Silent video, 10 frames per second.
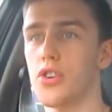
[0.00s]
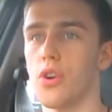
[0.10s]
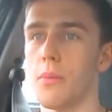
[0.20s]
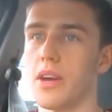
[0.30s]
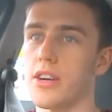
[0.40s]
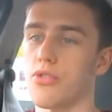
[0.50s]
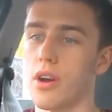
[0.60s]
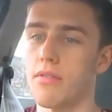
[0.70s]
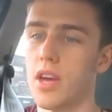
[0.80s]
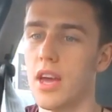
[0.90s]
Normally I
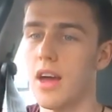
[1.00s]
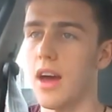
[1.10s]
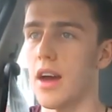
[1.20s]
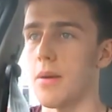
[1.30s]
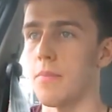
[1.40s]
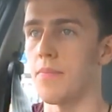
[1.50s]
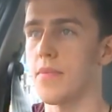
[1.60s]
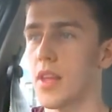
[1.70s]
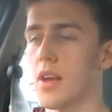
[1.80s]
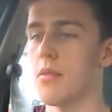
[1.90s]
drive,
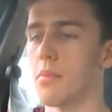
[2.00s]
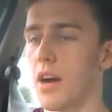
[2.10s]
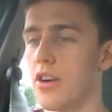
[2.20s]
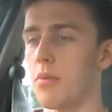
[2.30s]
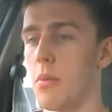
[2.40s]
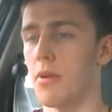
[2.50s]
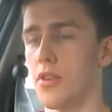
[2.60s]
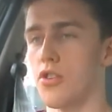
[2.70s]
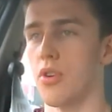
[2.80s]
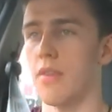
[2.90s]
but I couldn't be
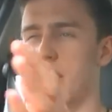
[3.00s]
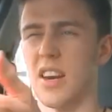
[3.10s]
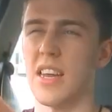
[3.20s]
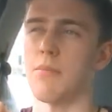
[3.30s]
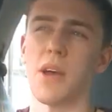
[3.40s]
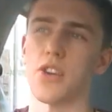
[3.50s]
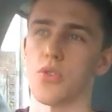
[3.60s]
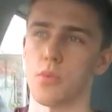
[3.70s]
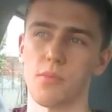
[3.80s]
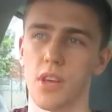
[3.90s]
bothered to drive and I need
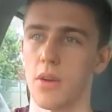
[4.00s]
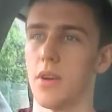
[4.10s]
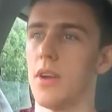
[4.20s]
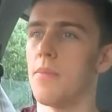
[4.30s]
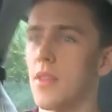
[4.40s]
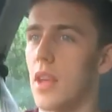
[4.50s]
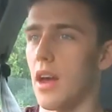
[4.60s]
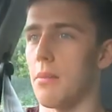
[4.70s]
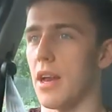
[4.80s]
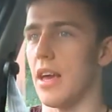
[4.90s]
petrol. So
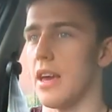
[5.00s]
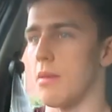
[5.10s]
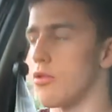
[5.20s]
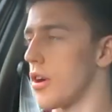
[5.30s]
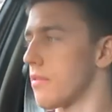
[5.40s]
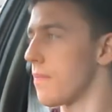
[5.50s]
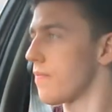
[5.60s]
I let him drive,